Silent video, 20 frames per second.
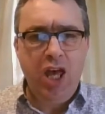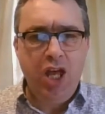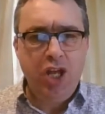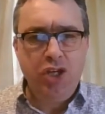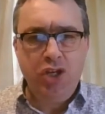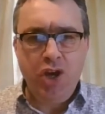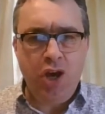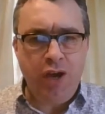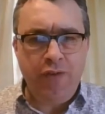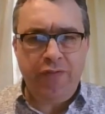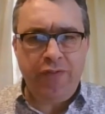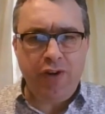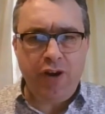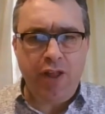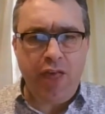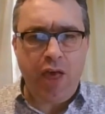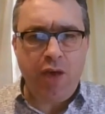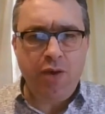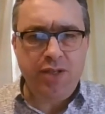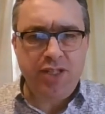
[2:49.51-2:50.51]
Neither of
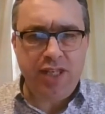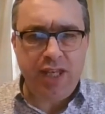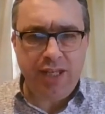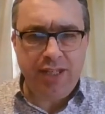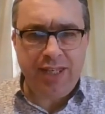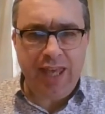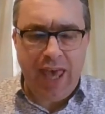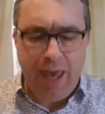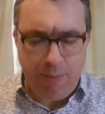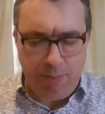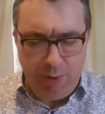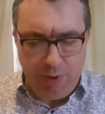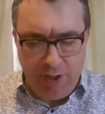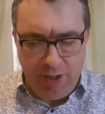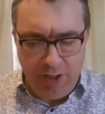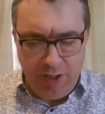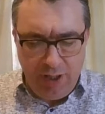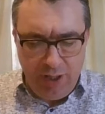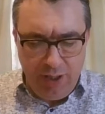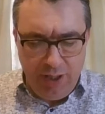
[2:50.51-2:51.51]
those things
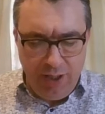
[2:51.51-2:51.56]
happened.